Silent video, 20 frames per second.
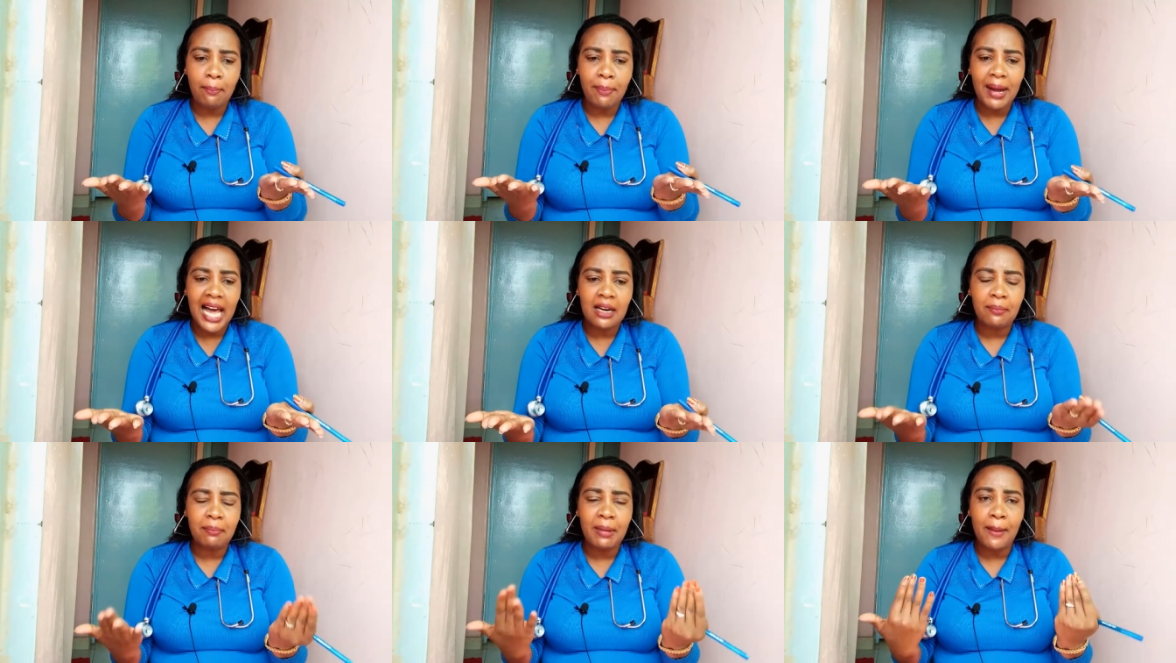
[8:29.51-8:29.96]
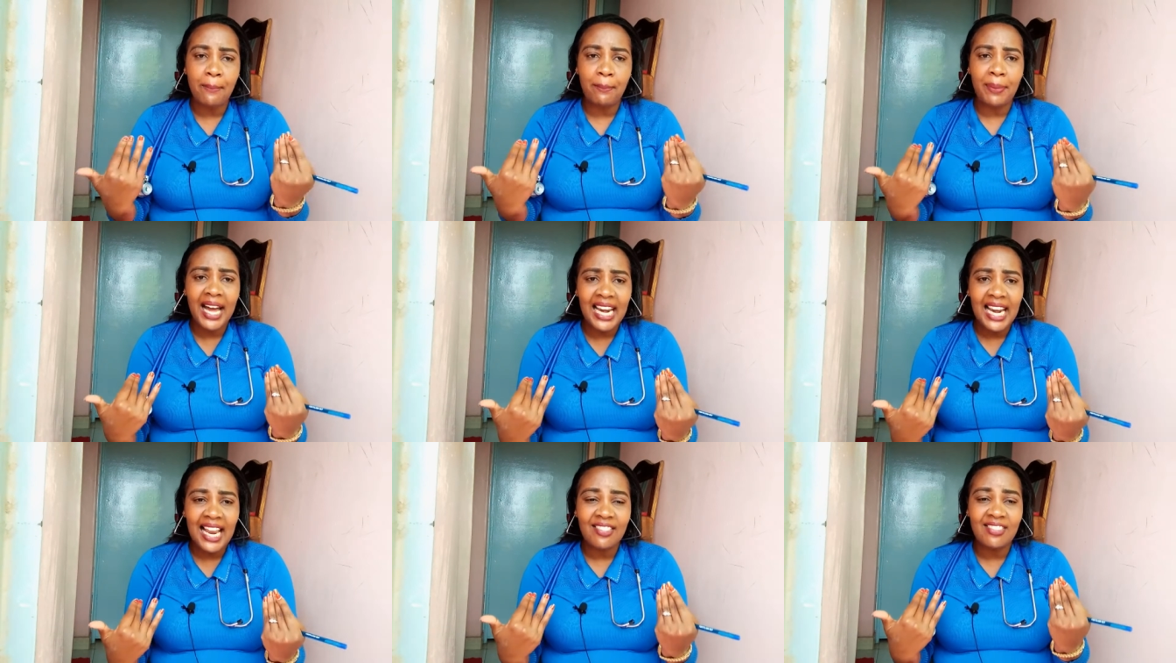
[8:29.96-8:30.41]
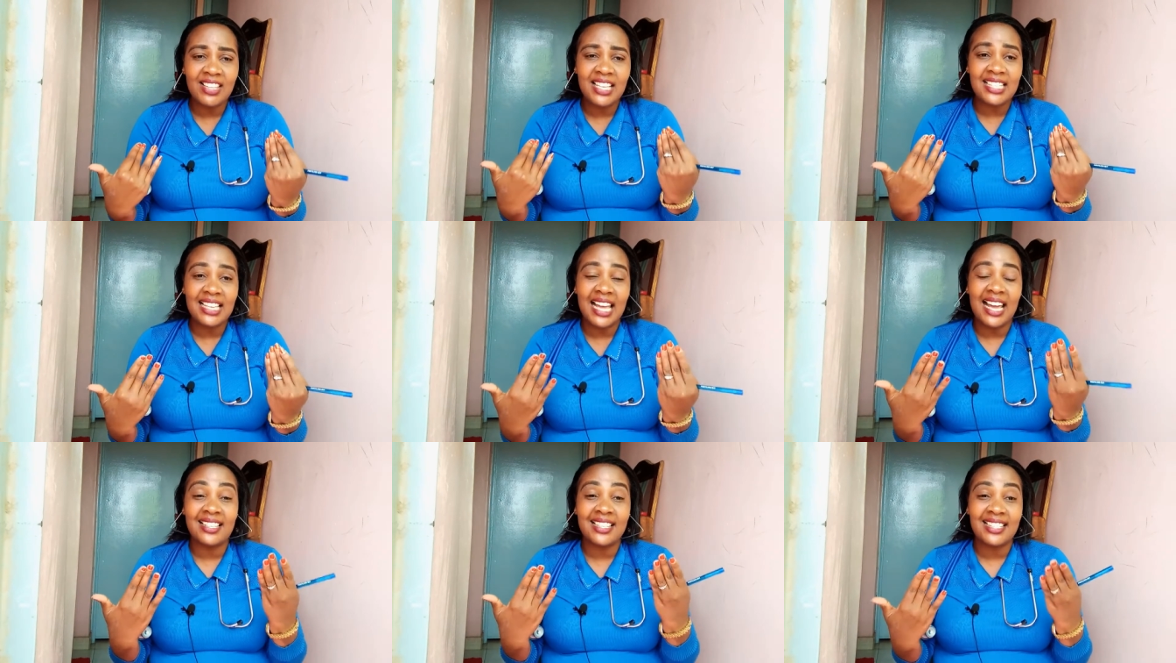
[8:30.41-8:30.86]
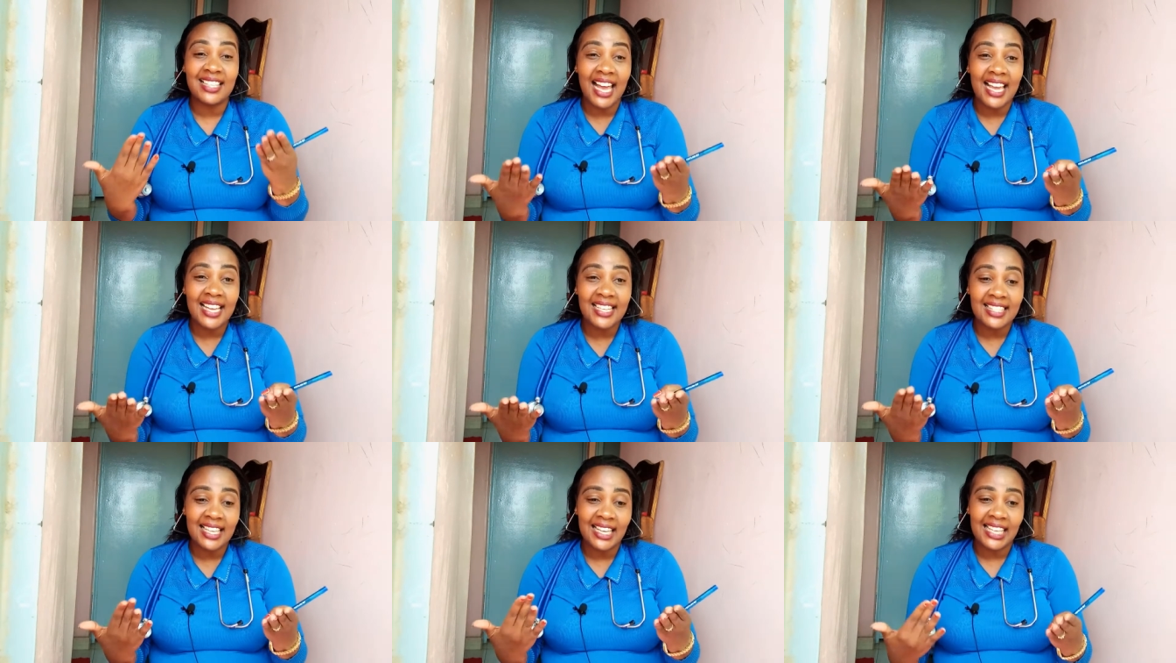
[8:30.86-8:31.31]
palmar pallor. These are
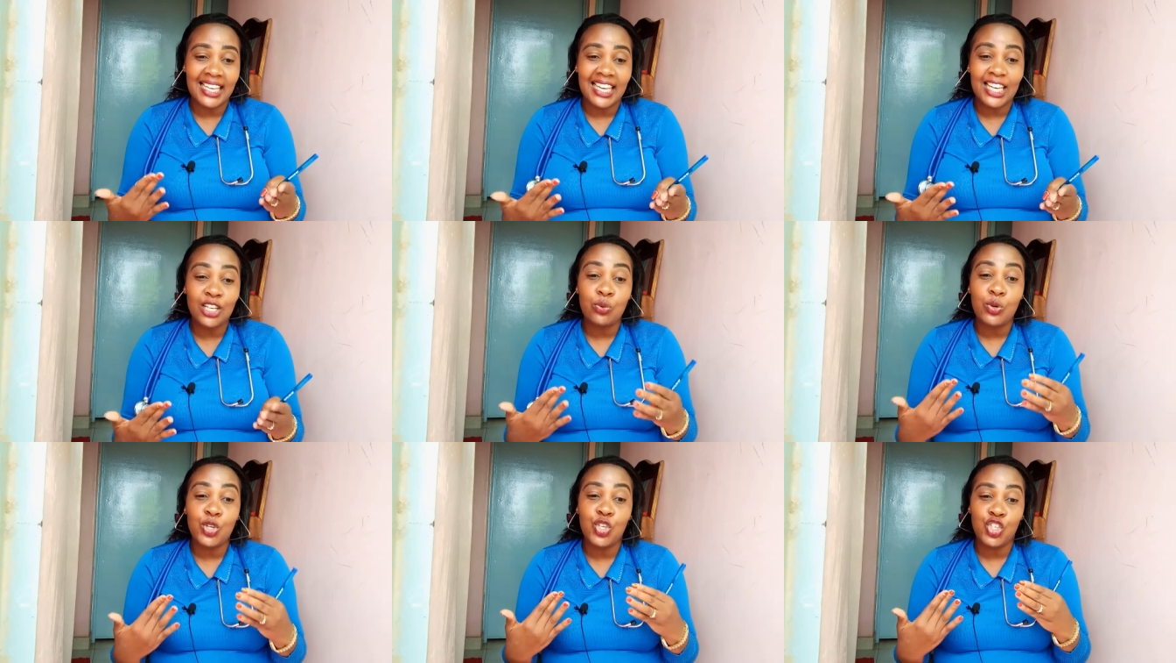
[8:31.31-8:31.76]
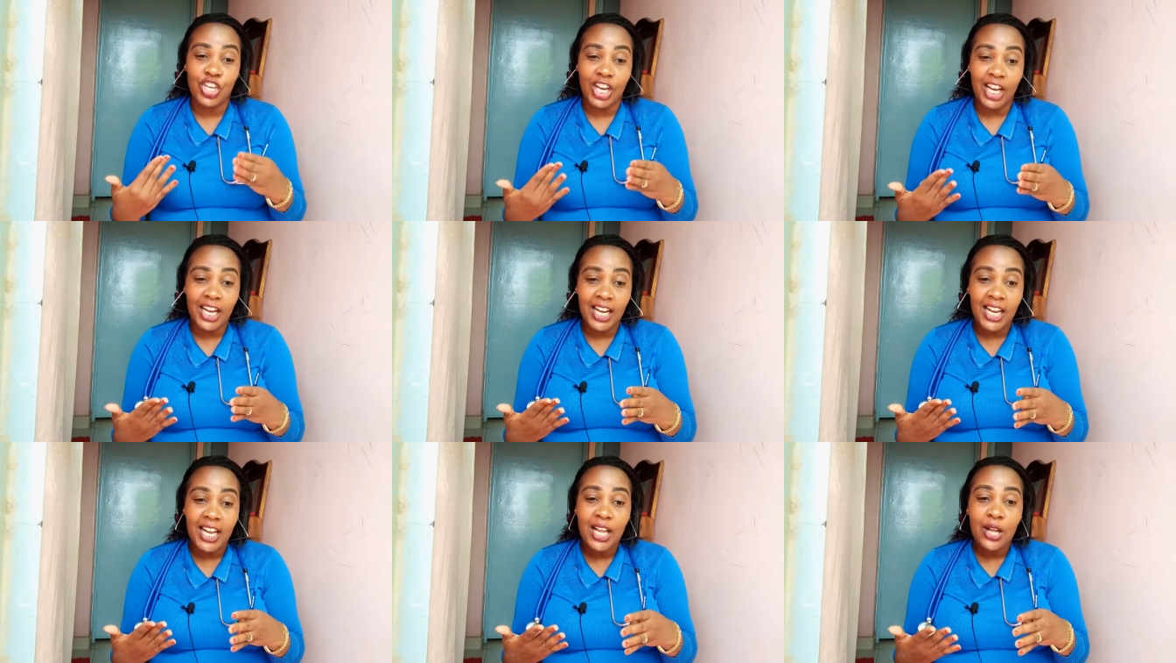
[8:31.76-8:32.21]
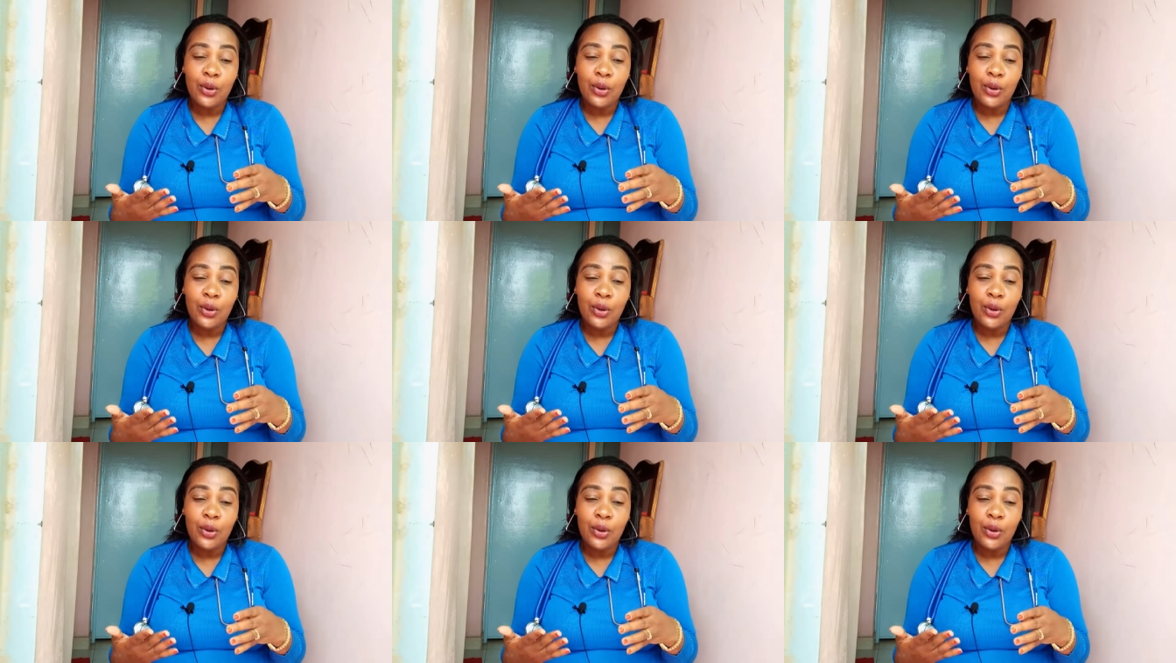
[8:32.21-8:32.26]
signs again we check.